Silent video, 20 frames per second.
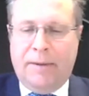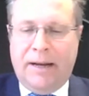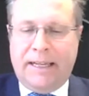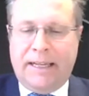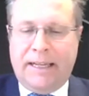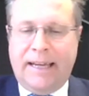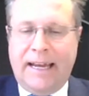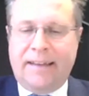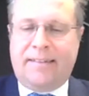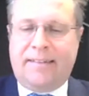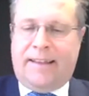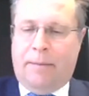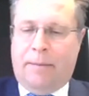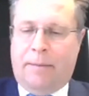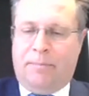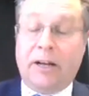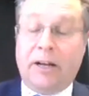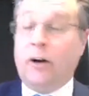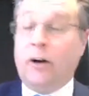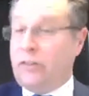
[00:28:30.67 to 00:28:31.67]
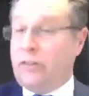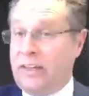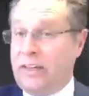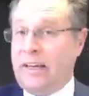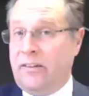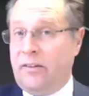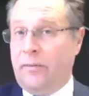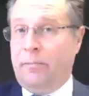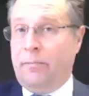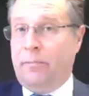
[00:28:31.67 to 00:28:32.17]
against that because it
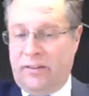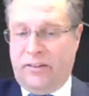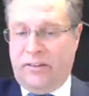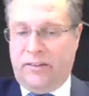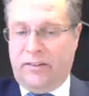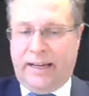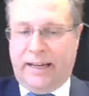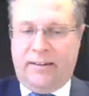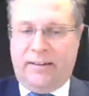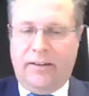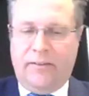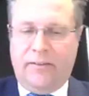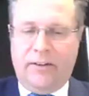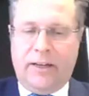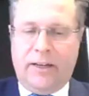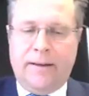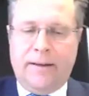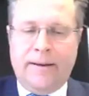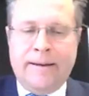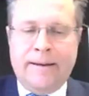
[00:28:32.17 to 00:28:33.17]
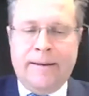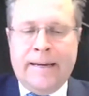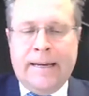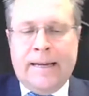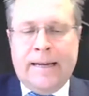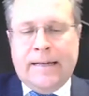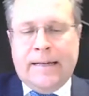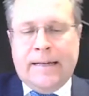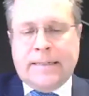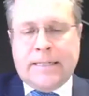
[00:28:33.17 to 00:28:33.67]
is a business activity?
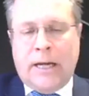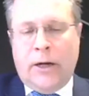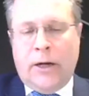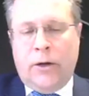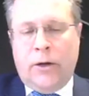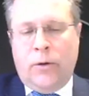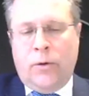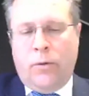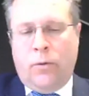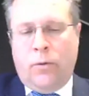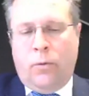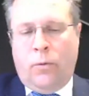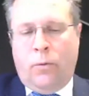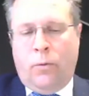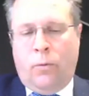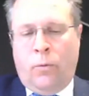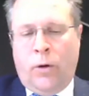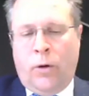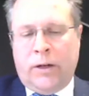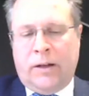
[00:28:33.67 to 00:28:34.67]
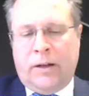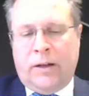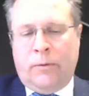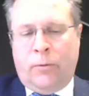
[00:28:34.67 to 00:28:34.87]
So what